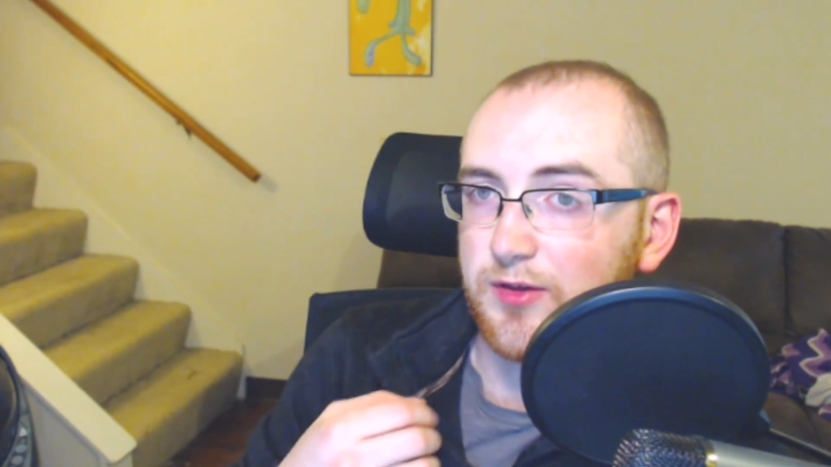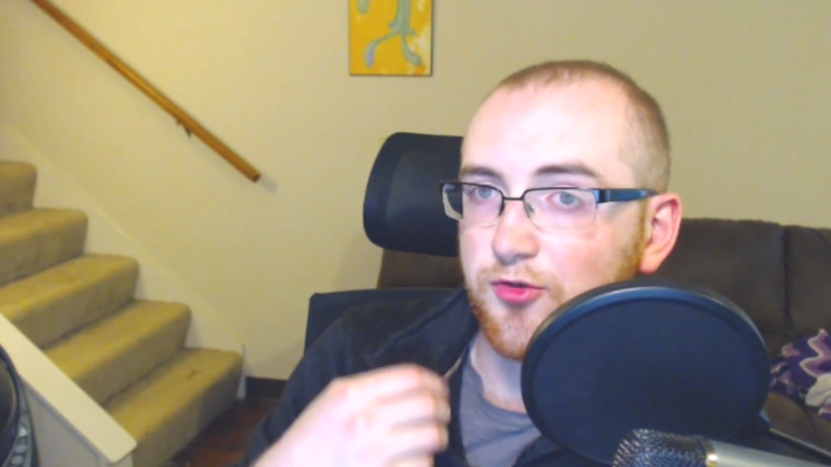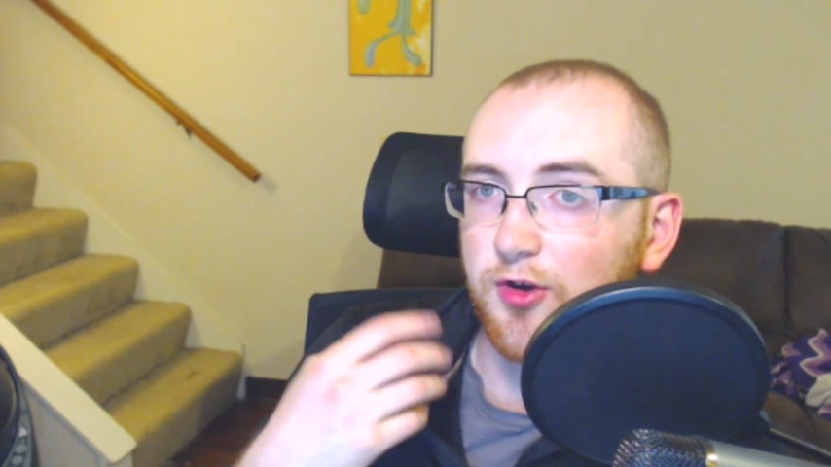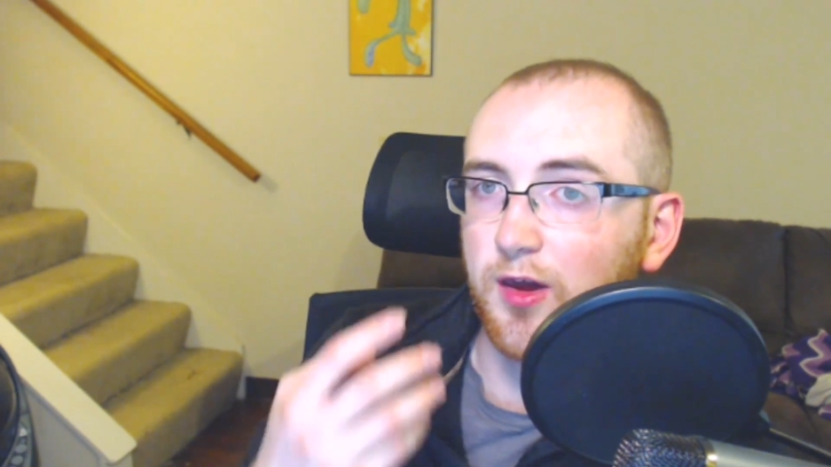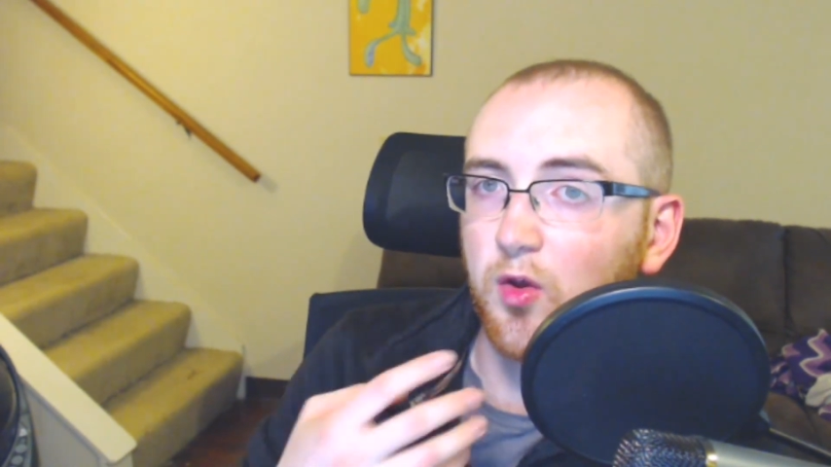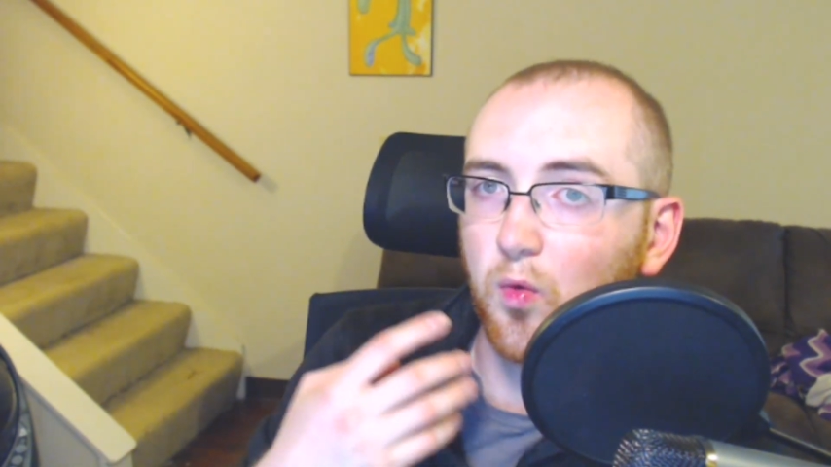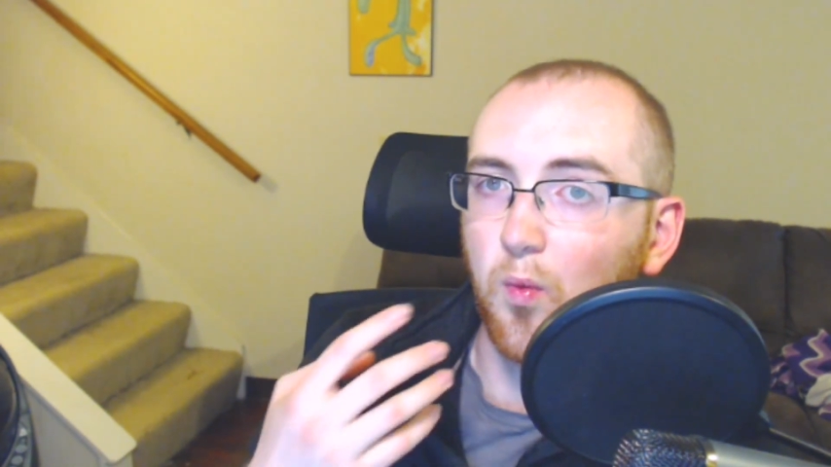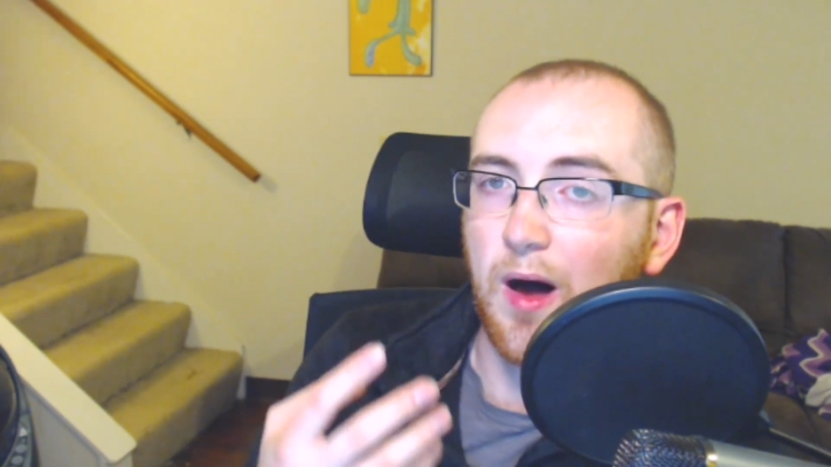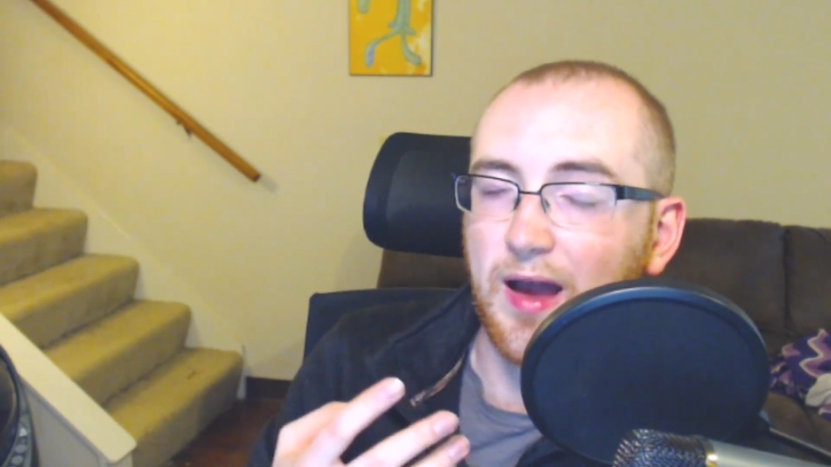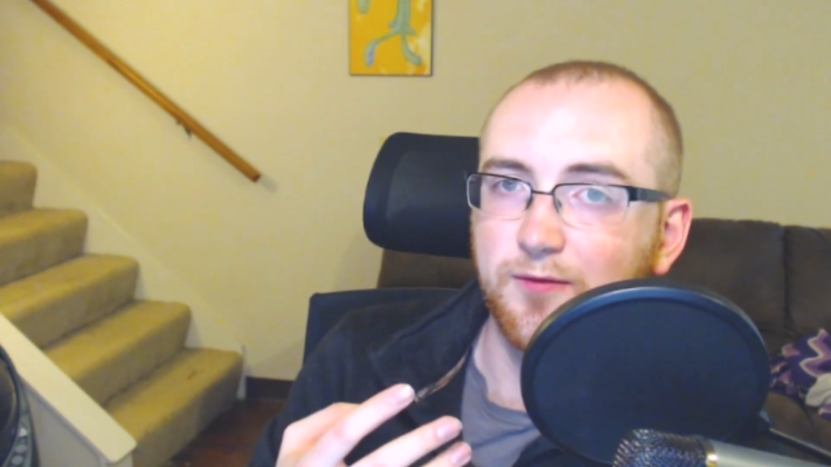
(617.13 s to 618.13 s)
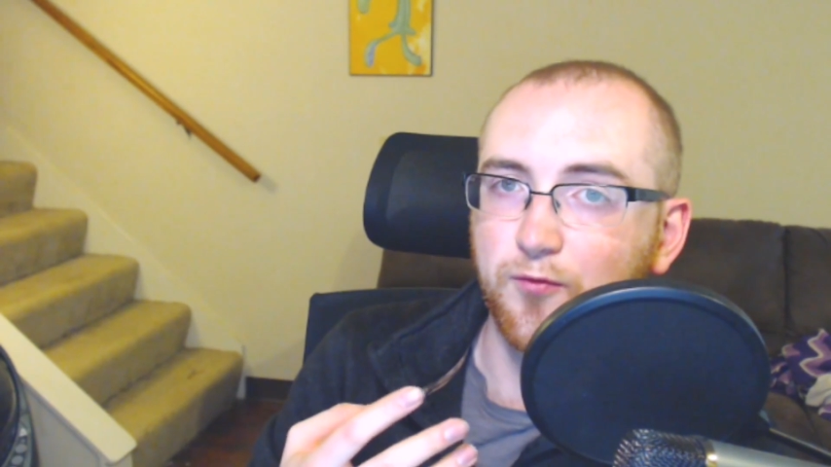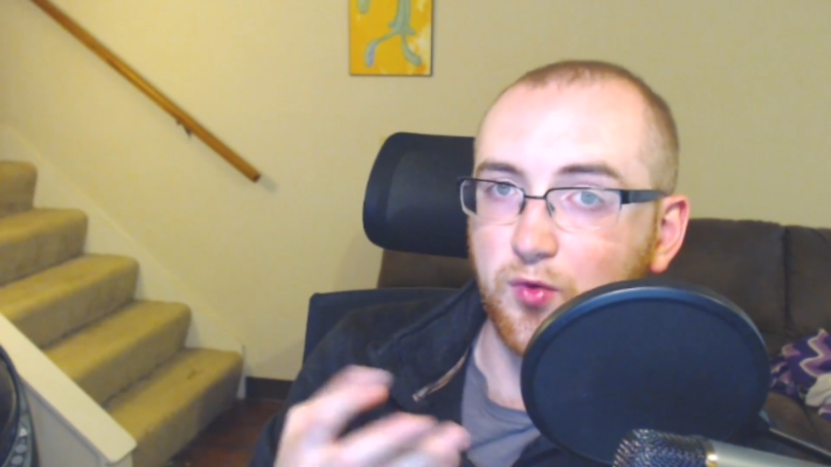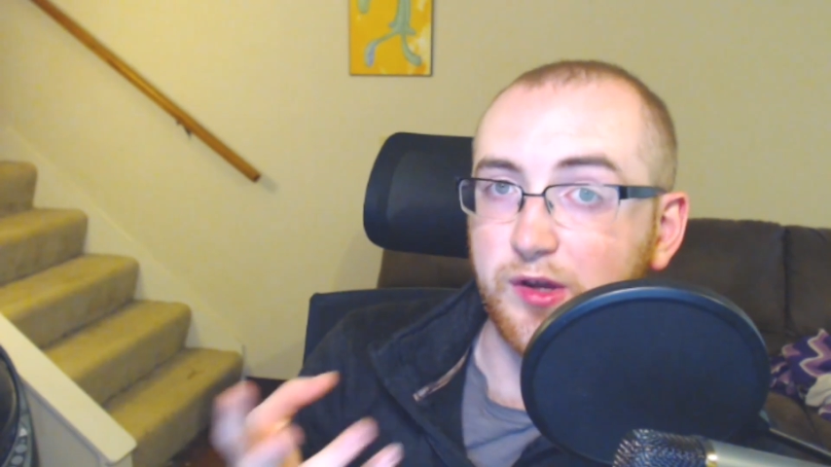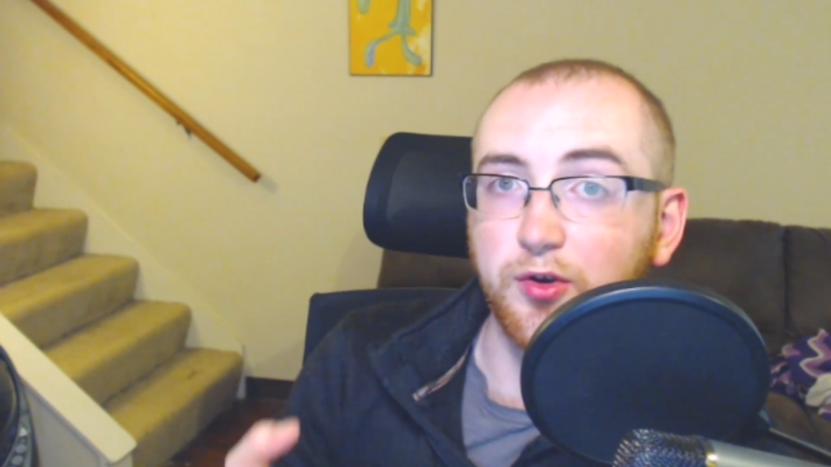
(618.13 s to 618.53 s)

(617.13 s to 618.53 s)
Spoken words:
channel-wide free